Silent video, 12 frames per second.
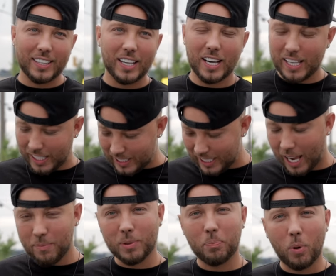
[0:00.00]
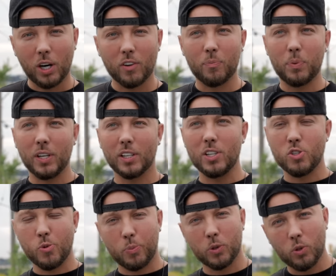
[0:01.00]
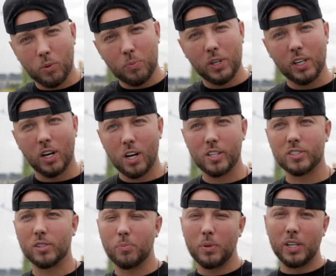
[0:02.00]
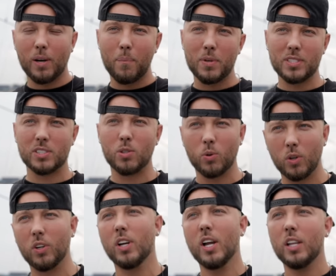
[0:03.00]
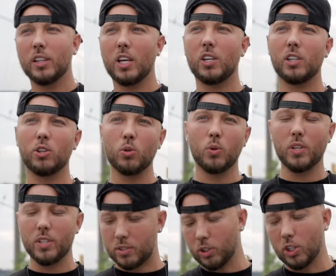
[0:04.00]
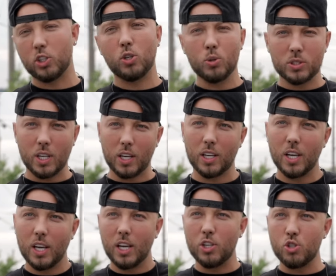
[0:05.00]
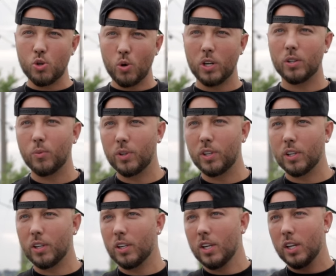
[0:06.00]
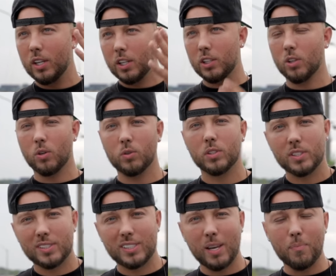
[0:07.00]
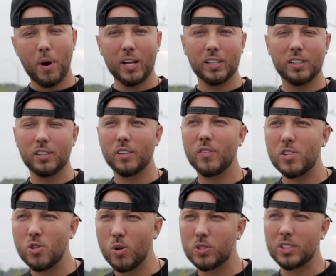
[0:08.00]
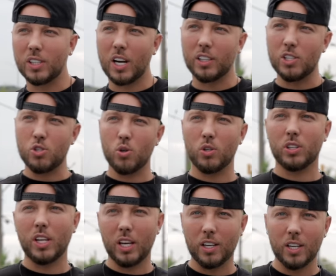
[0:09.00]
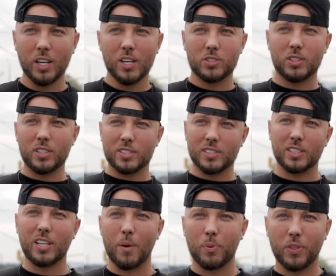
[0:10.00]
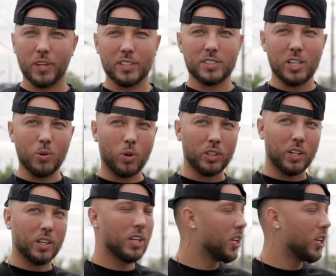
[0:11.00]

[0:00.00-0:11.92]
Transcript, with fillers: the exciting part of being an entrepreneur, being a hustler, being a business owner, that you can do this on a Tuesday, enjoy it with the, you know, same-minded individuals and kind of enjoy your day. So this is the type of things that you want to